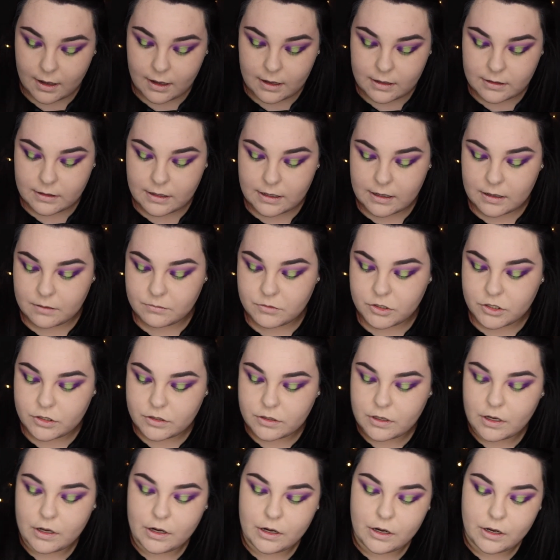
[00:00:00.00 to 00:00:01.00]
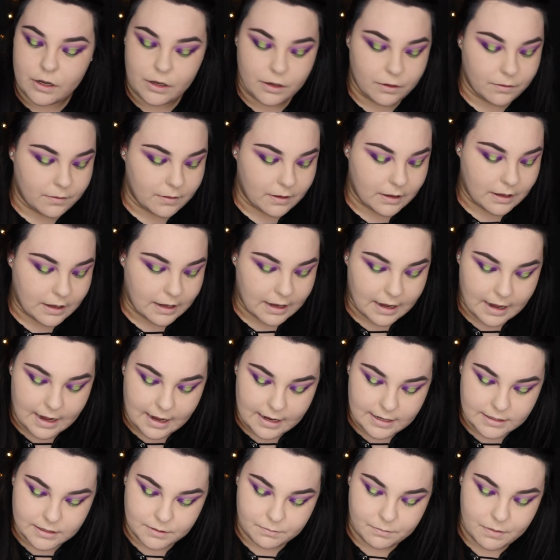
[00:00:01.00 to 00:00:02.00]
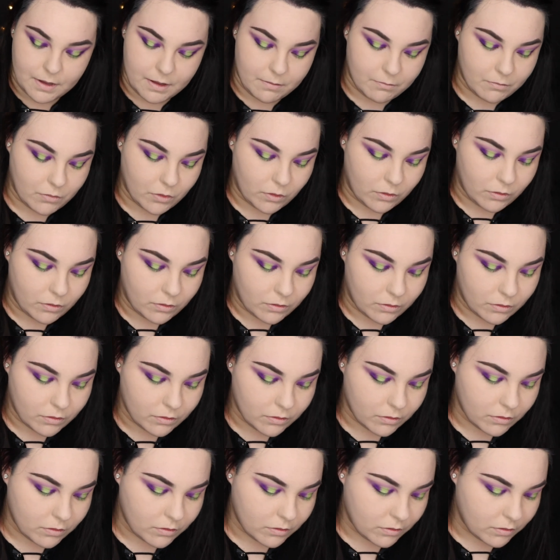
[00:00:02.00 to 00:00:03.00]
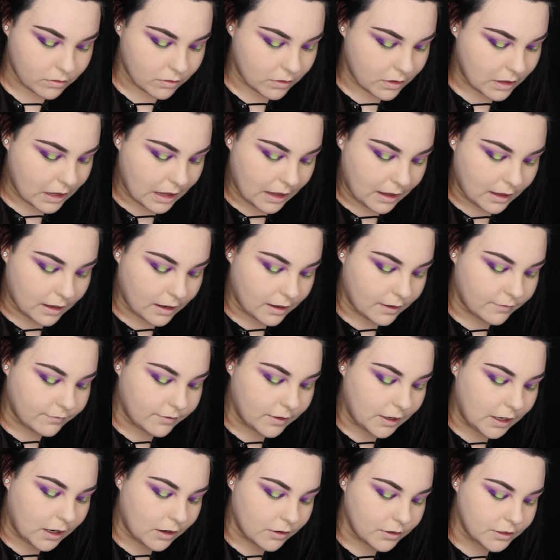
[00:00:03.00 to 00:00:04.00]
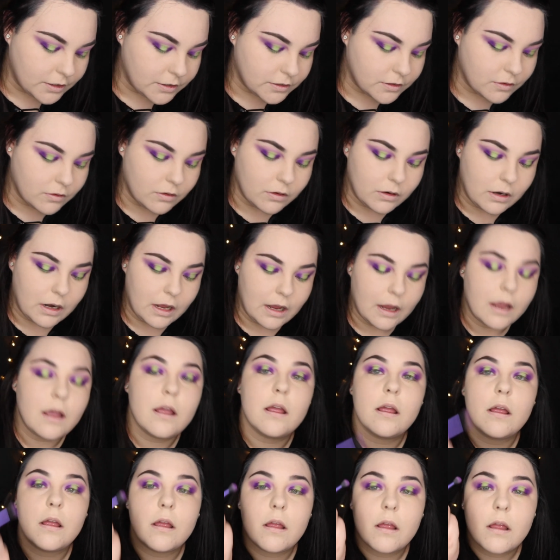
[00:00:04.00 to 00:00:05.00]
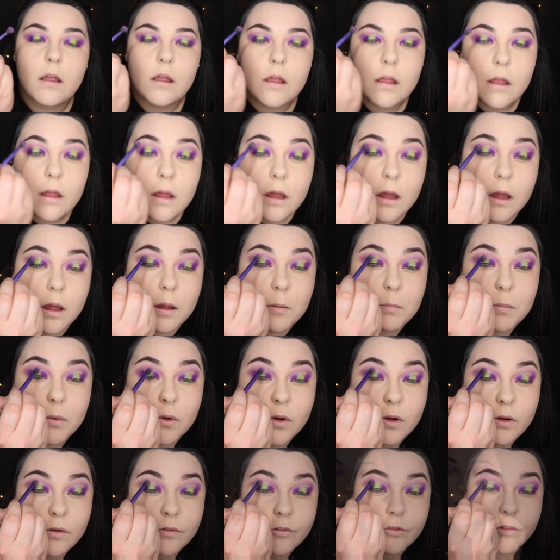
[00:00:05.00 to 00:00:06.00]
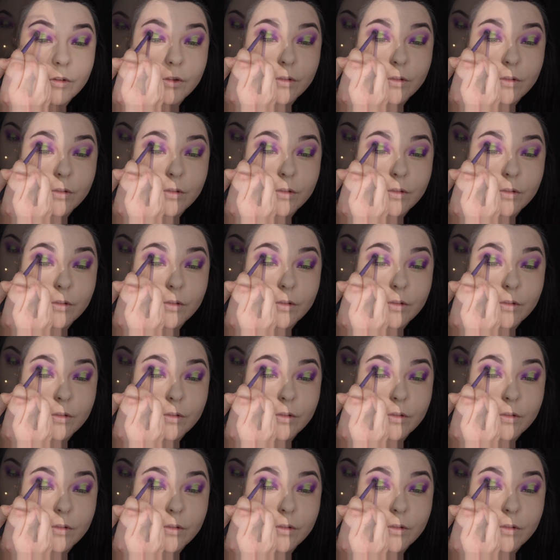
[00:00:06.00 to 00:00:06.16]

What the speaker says: And then I'm just going to add a bit more of the light colour above.